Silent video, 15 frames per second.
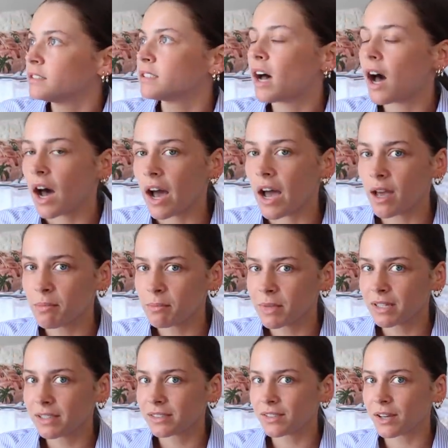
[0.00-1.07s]
time
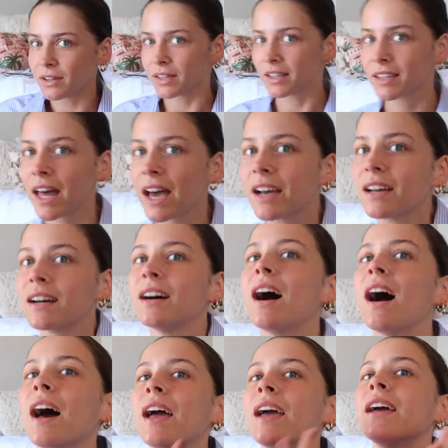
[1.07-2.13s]
so that like
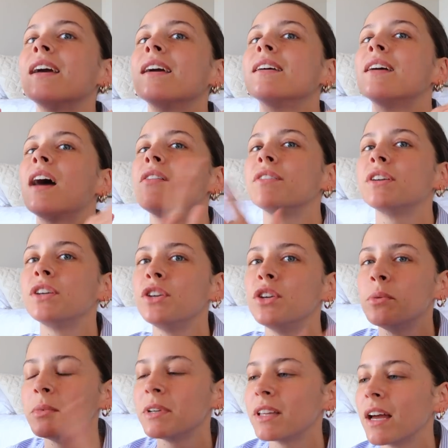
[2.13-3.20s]
I have
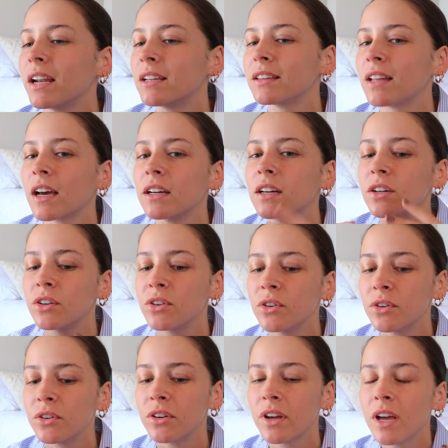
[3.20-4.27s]
accumulated like a
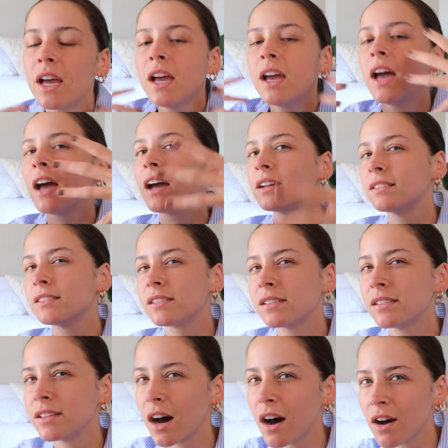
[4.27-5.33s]
good head
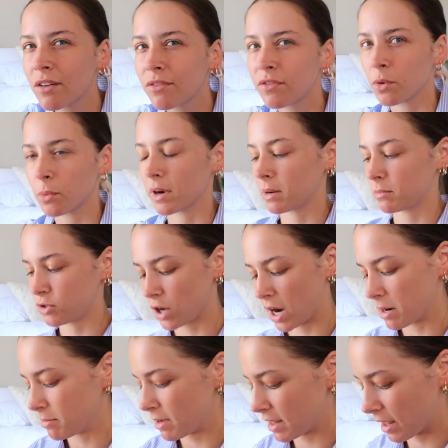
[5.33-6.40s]
start for when I'm
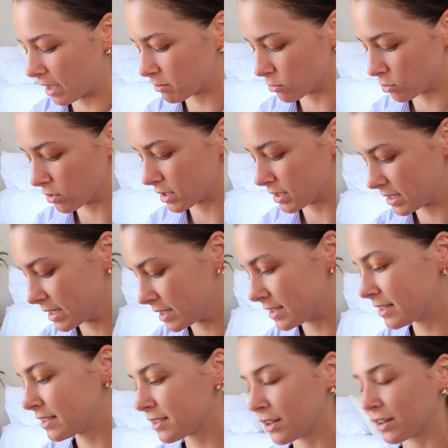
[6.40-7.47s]
trying to be like more
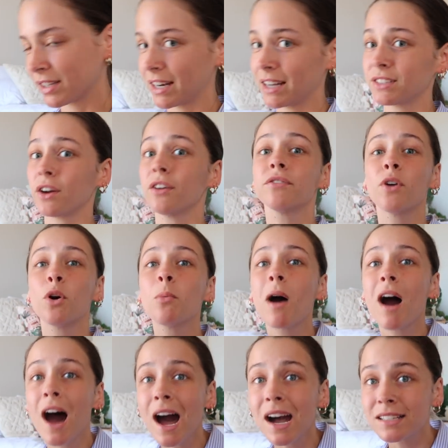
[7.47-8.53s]
consistent so that I don't fall
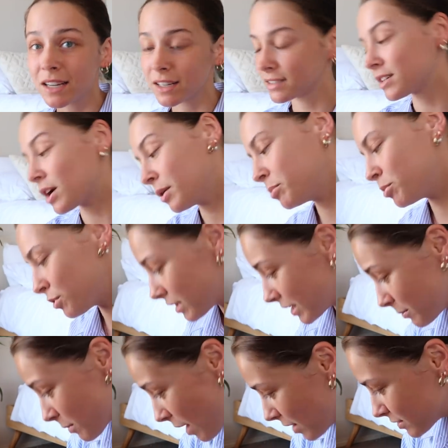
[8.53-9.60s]
behind and it's going
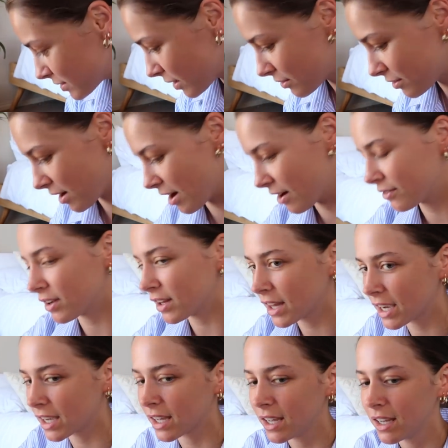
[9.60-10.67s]
pretty well so far. I've got
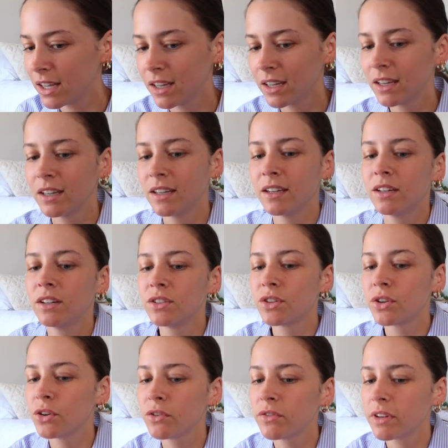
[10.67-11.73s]
like
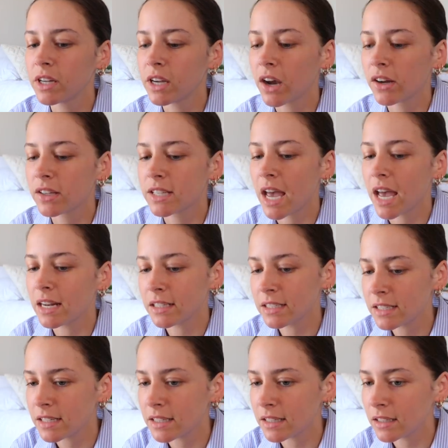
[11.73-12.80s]
two videos
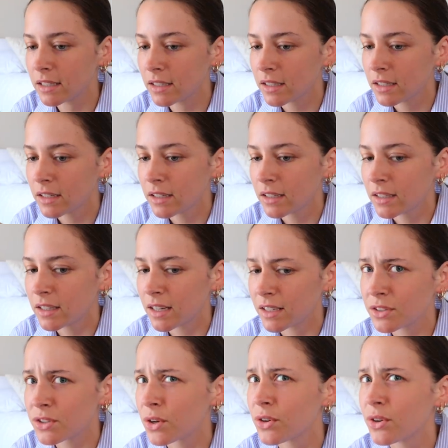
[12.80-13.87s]
edited
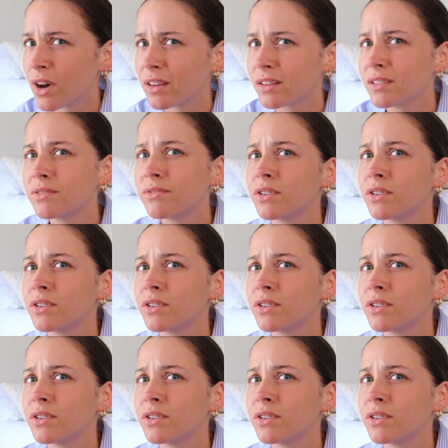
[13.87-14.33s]
and two others